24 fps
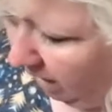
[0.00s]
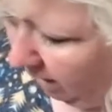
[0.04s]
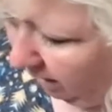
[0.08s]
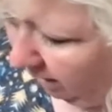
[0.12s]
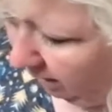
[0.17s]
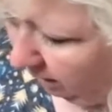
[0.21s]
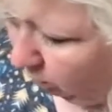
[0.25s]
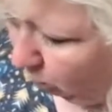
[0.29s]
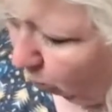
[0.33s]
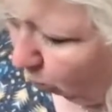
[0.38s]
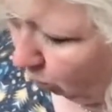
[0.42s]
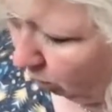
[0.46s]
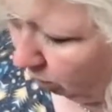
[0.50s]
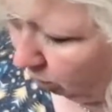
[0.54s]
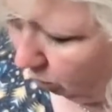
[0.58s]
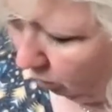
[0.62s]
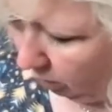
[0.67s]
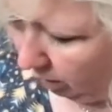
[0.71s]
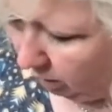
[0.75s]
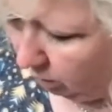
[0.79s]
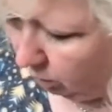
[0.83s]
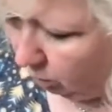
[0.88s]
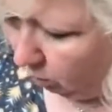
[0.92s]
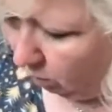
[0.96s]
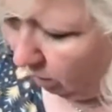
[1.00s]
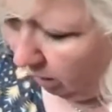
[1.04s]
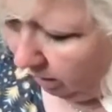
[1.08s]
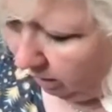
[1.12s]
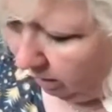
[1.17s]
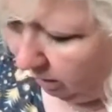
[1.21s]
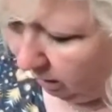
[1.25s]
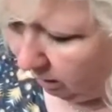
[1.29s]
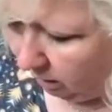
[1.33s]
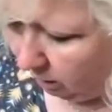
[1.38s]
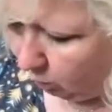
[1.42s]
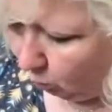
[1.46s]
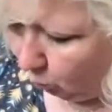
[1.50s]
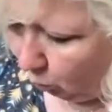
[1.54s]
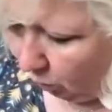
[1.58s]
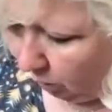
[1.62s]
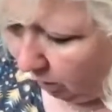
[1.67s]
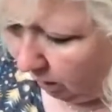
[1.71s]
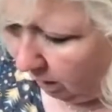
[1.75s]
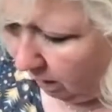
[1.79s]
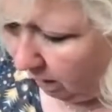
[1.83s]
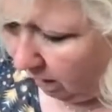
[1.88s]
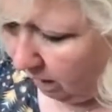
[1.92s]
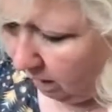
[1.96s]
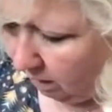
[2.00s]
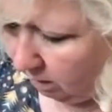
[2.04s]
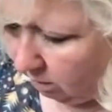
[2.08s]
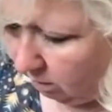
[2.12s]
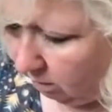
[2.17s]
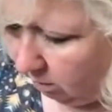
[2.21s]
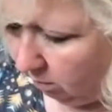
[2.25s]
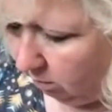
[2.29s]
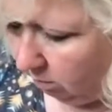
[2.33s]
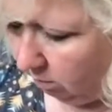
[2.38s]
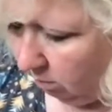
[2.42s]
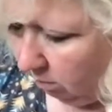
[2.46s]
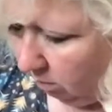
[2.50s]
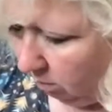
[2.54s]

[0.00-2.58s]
I like the wood grain tool. I think it's pretty neat.